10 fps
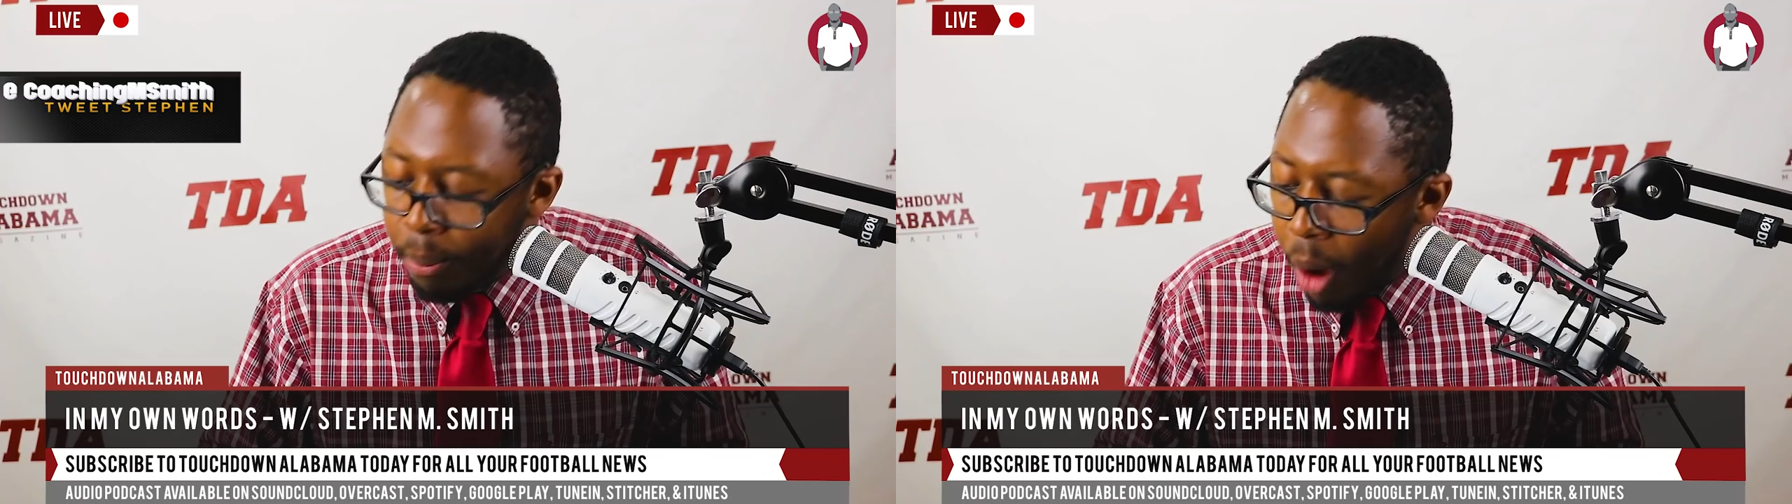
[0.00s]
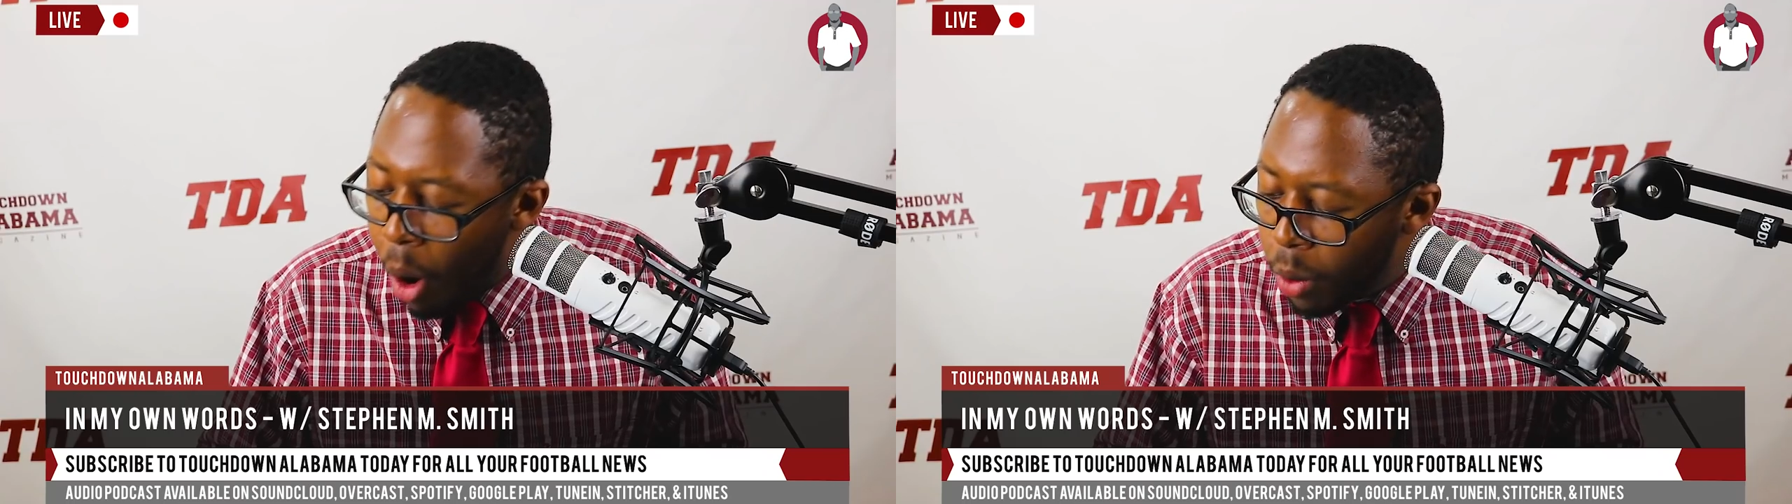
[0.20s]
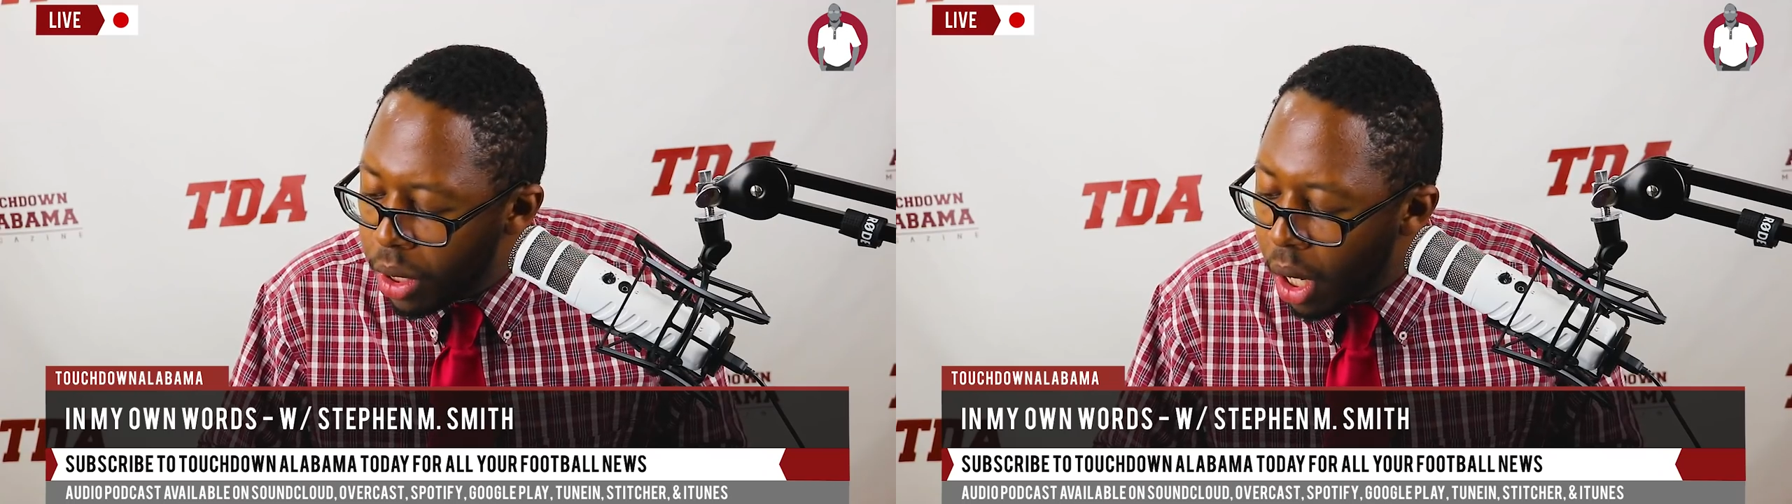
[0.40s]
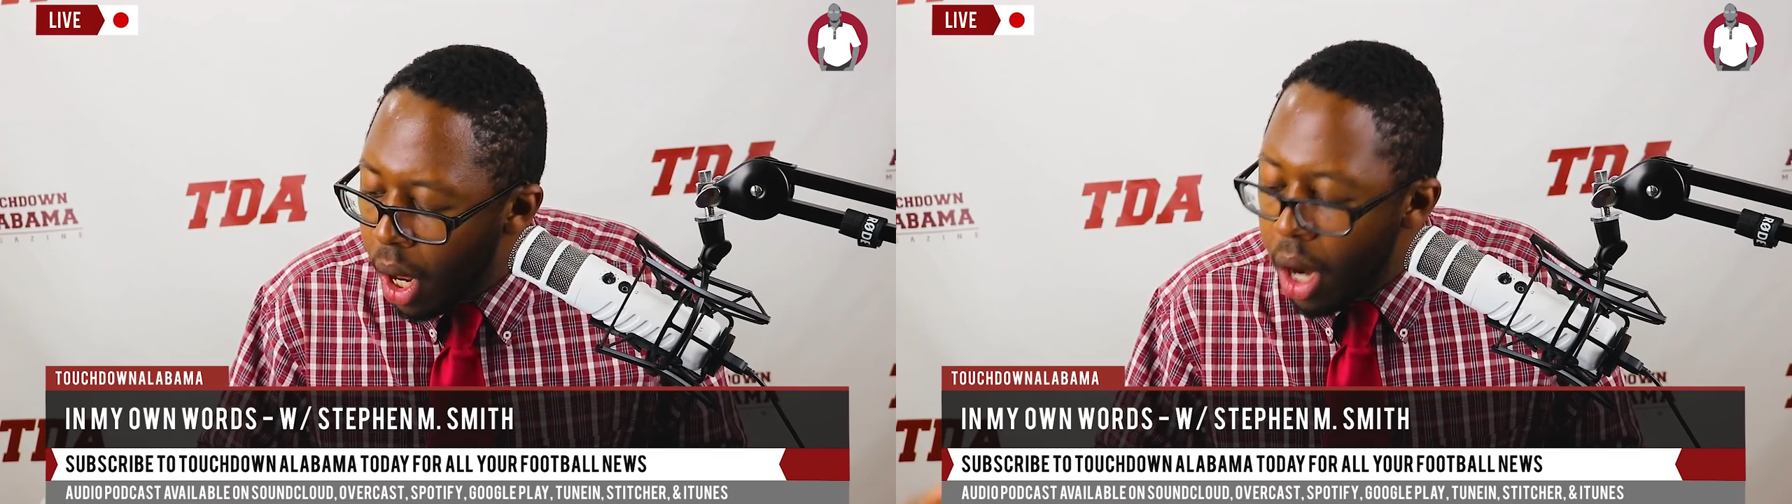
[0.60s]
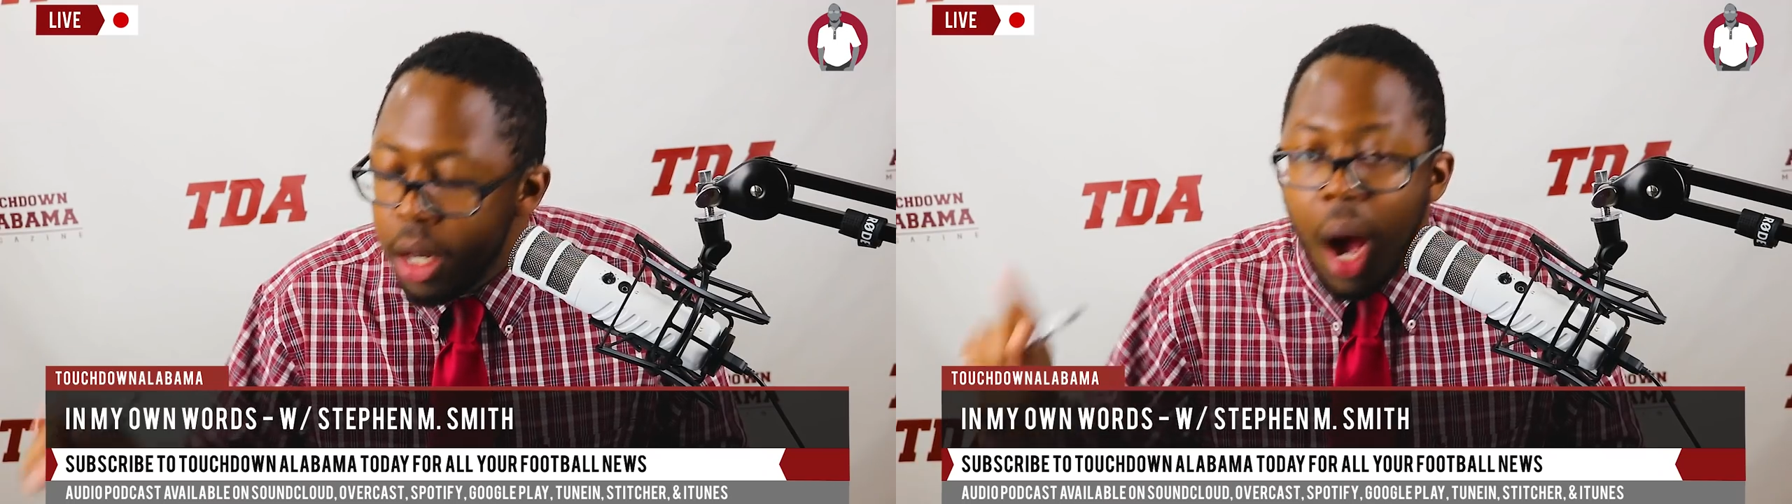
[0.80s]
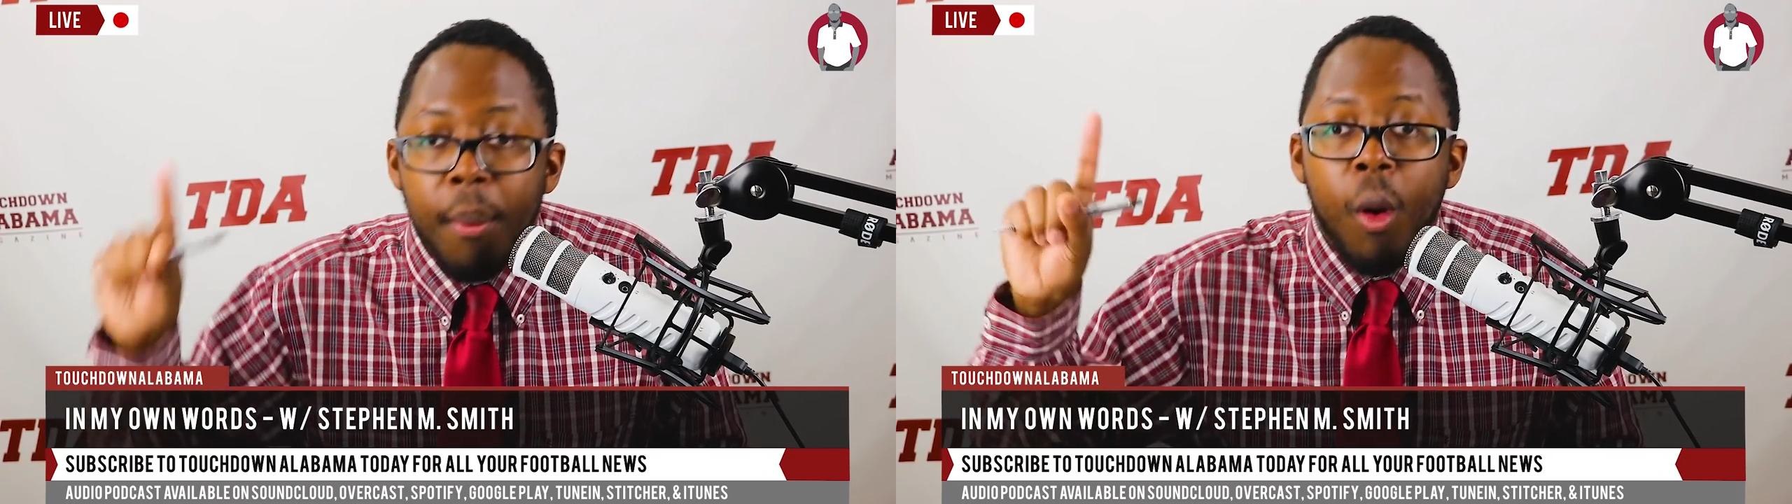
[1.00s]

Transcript: most. Number